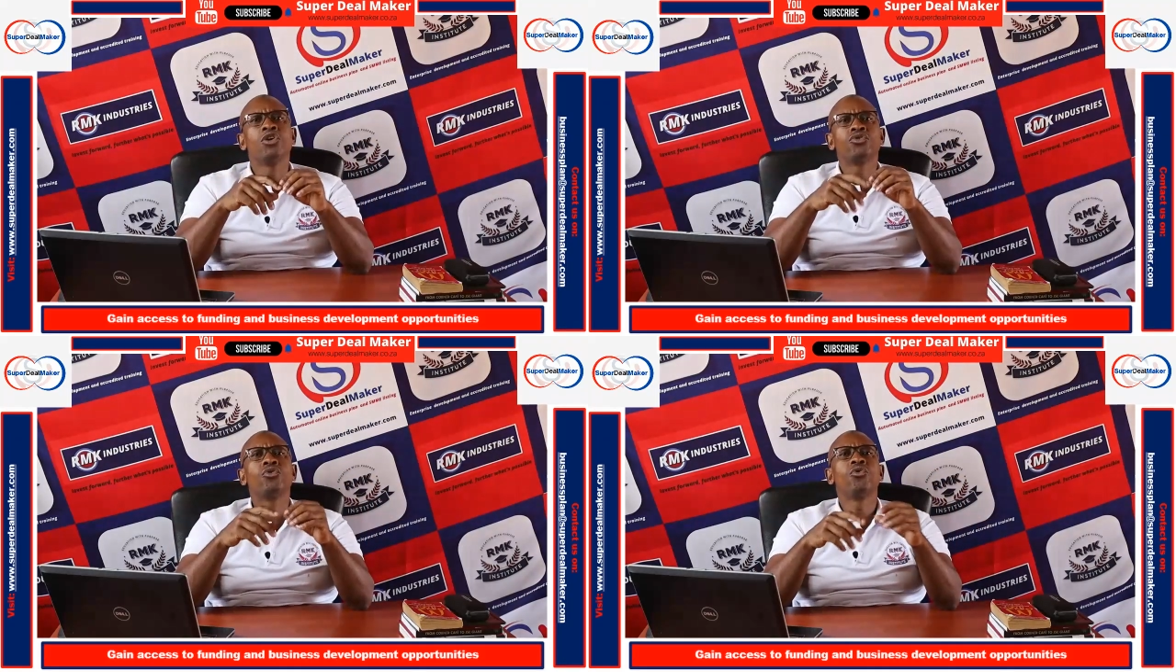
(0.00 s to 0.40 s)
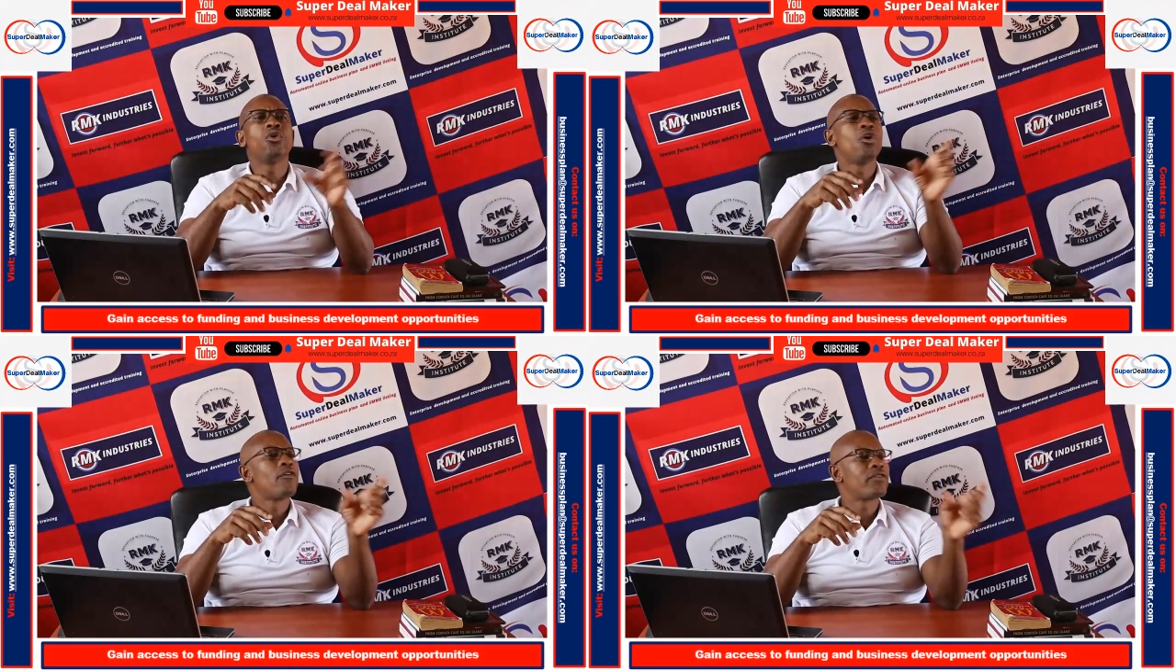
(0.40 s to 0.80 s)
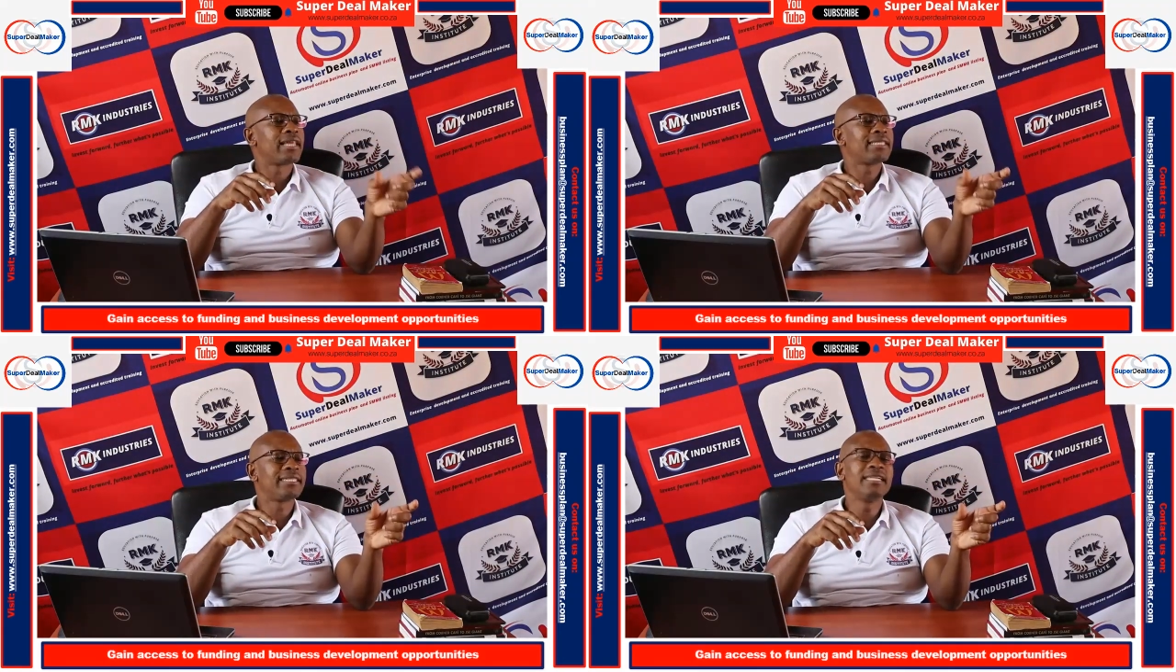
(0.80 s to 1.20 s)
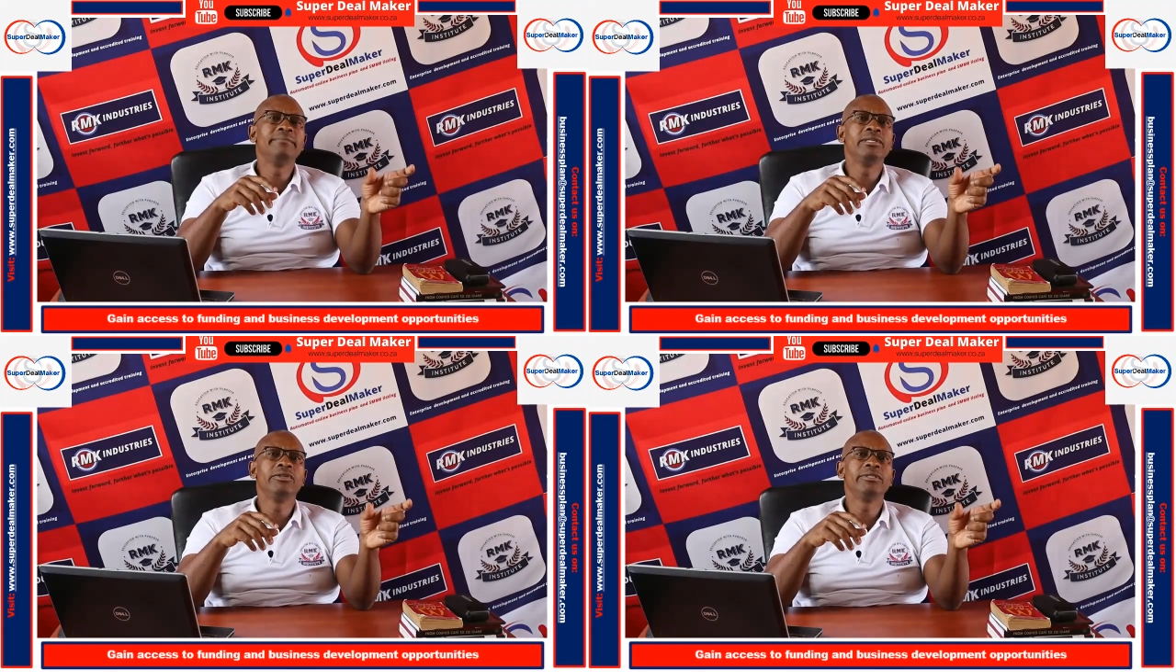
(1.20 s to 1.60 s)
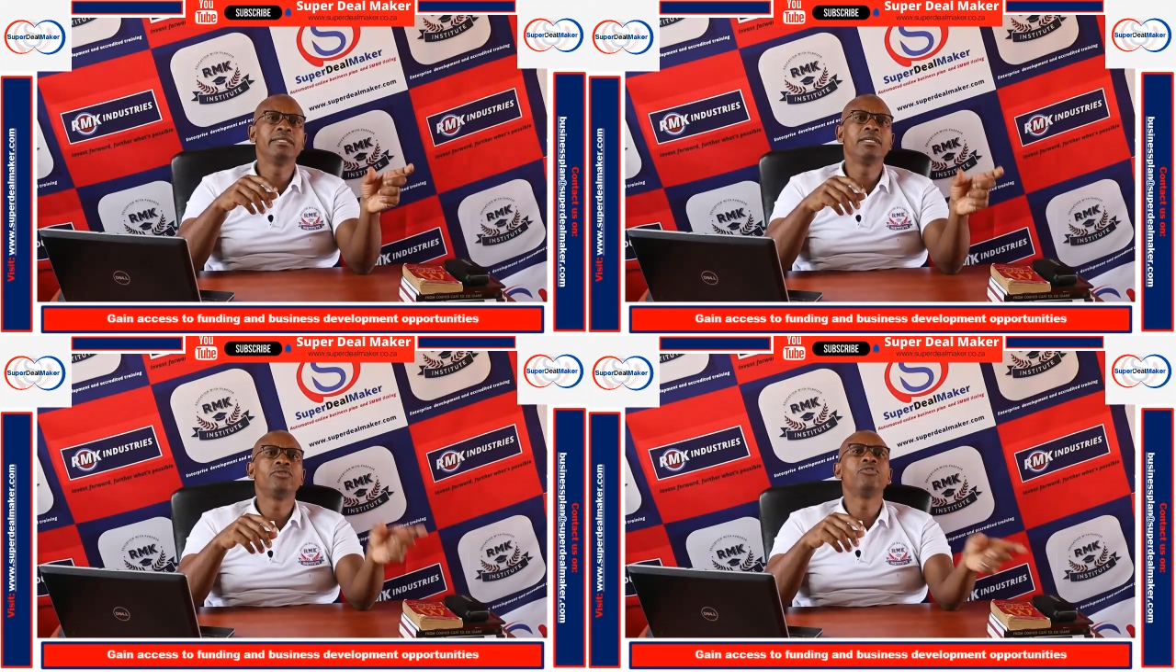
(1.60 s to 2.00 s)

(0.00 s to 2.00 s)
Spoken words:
So for that 10 million,